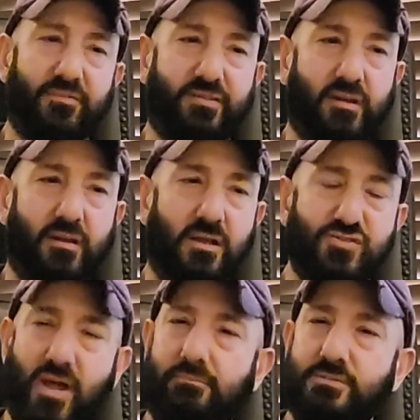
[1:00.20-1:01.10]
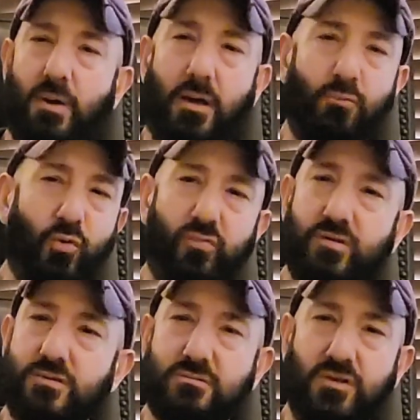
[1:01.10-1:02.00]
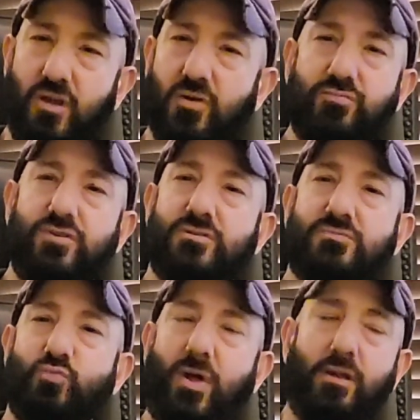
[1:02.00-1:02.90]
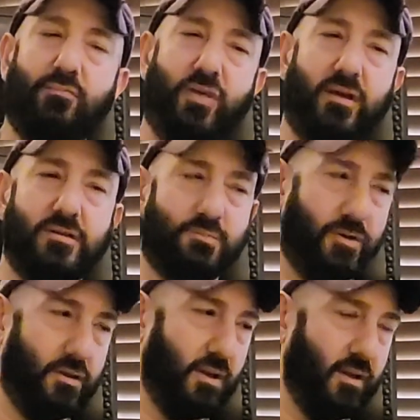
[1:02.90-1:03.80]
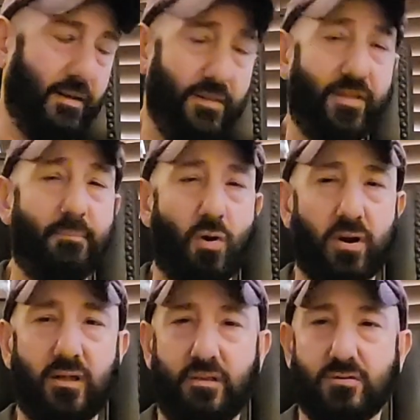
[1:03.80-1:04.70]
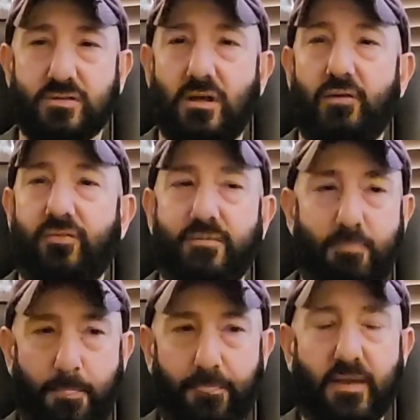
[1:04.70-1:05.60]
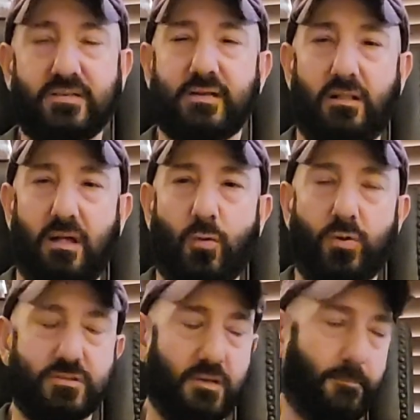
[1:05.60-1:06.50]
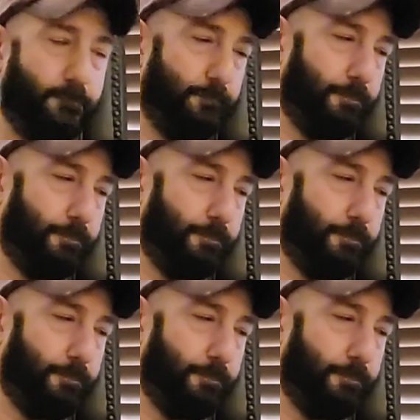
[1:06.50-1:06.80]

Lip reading: I've seen it in James Bond movies, just random things. But they market their stuff and they sell a lot of whiskey.